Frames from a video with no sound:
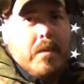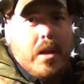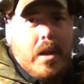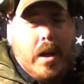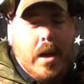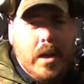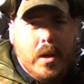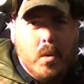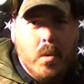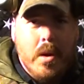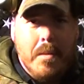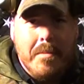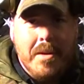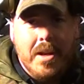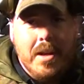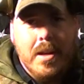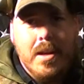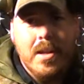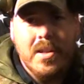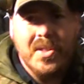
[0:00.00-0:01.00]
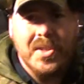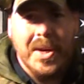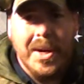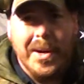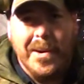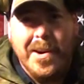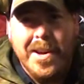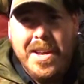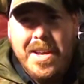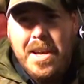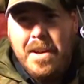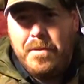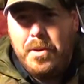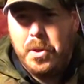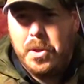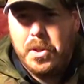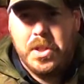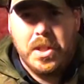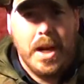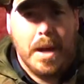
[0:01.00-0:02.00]
equipment. So if you
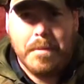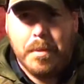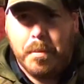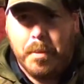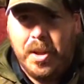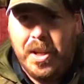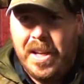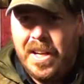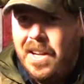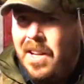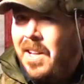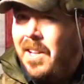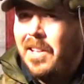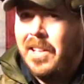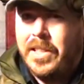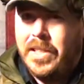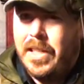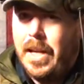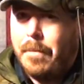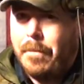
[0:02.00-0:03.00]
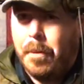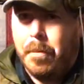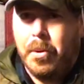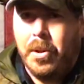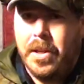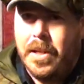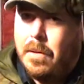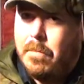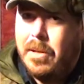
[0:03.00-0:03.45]
can stop the bleed, let's stop the bleed.